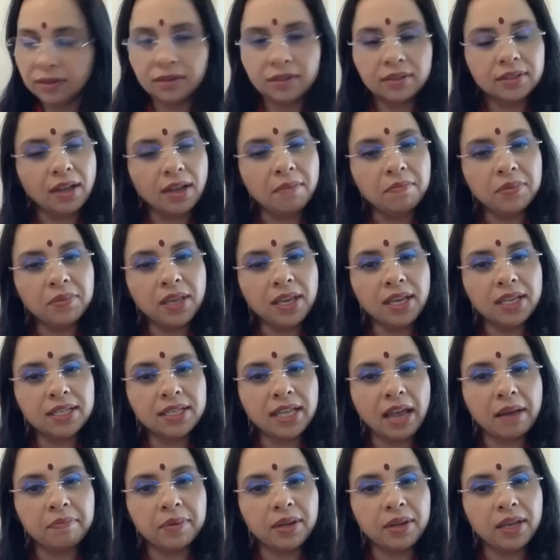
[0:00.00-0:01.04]
Something is
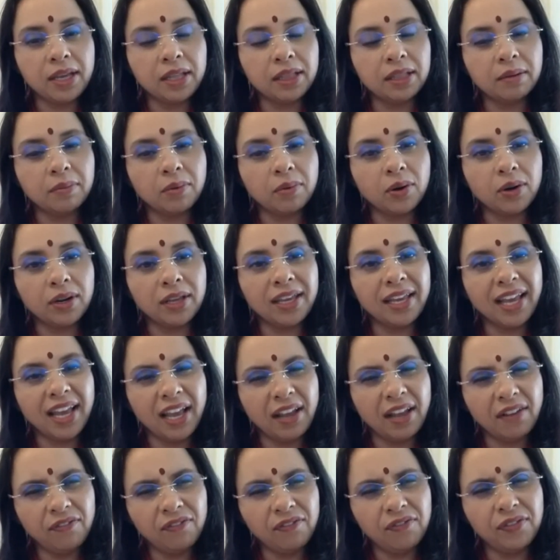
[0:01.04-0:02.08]
happening in the body
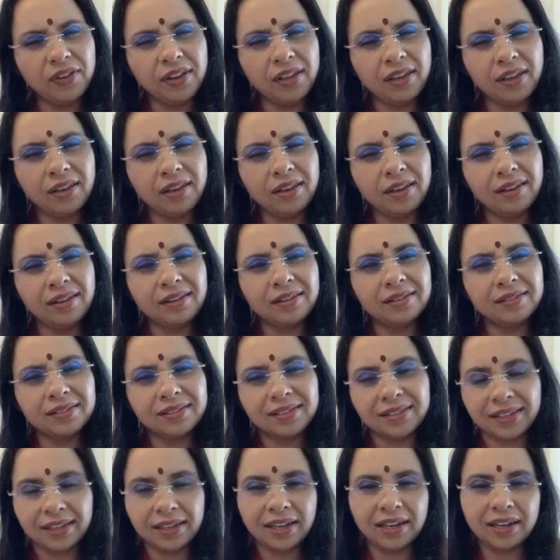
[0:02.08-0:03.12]
every
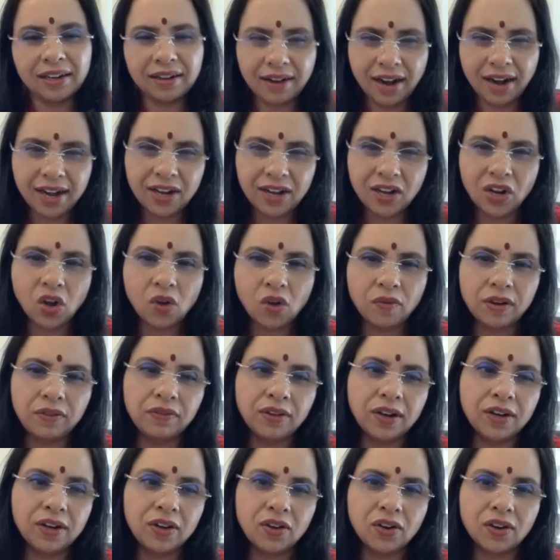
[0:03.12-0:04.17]
second. Right now, when
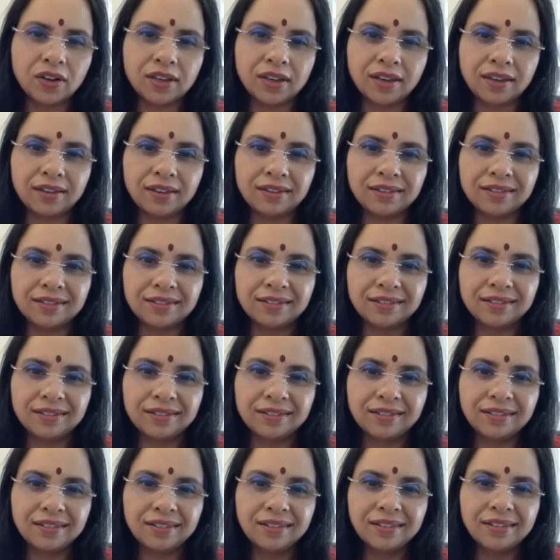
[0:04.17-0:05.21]
we are talking,
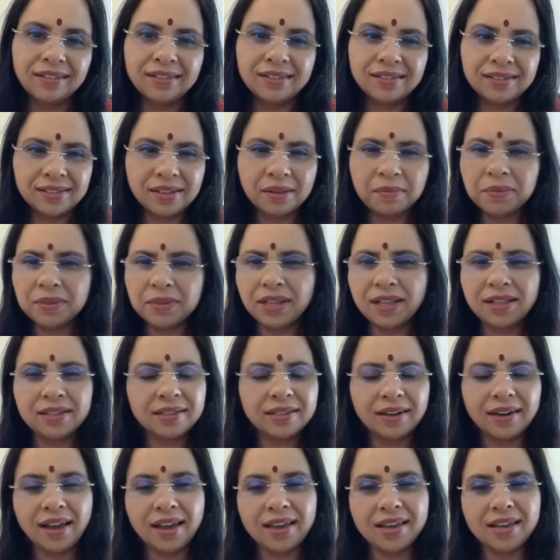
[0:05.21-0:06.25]
some cells
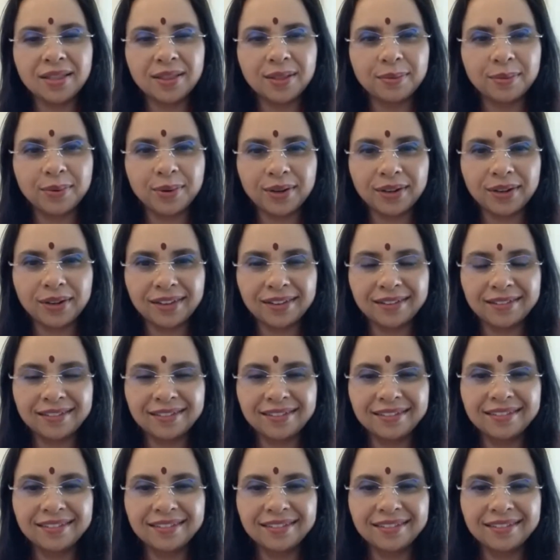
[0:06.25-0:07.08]
are dying in the body.